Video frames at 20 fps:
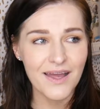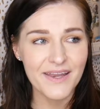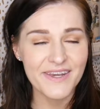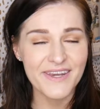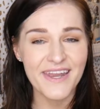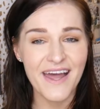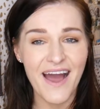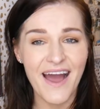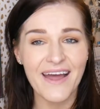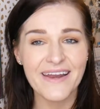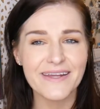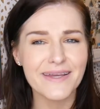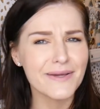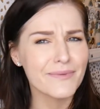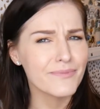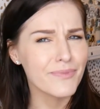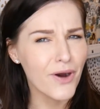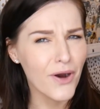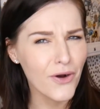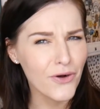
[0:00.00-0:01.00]
not
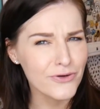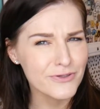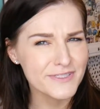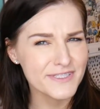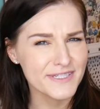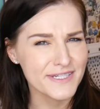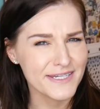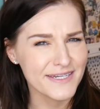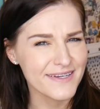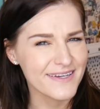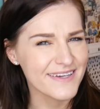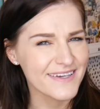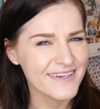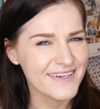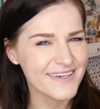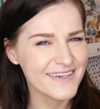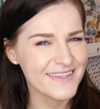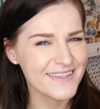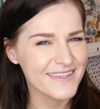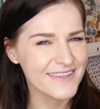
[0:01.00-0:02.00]
imposing
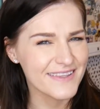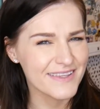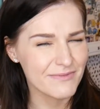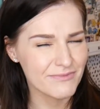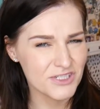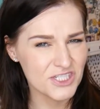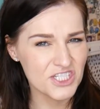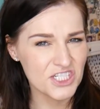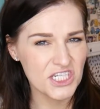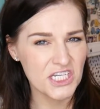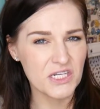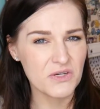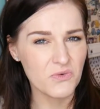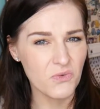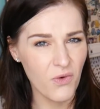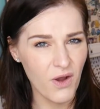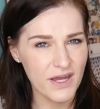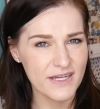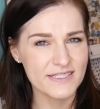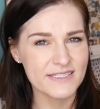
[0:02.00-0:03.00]
the machine
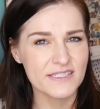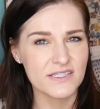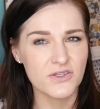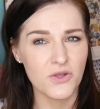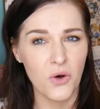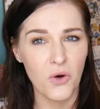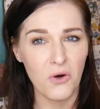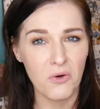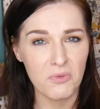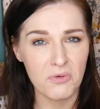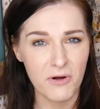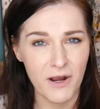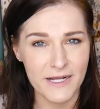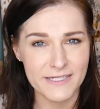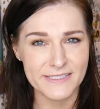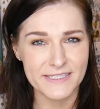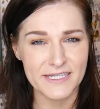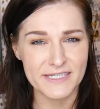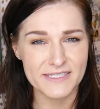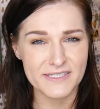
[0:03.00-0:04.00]
was, and the whole
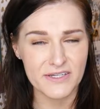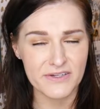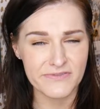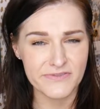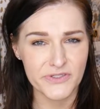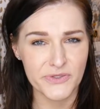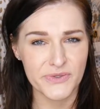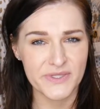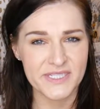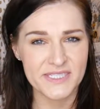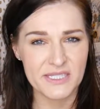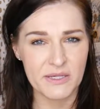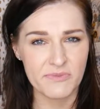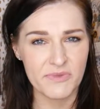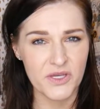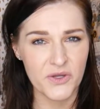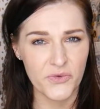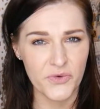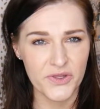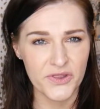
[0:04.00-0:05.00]
process of doing
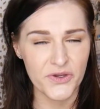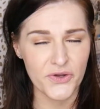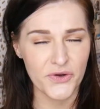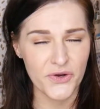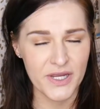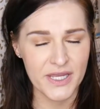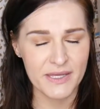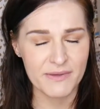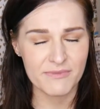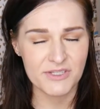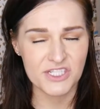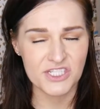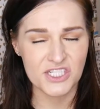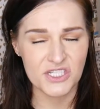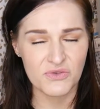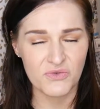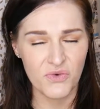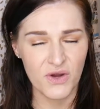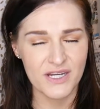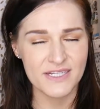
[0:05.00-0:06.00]
something with a Cricut
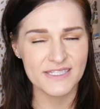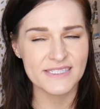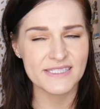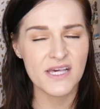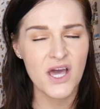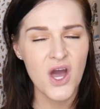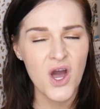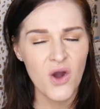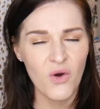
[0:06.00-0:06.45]
machine was,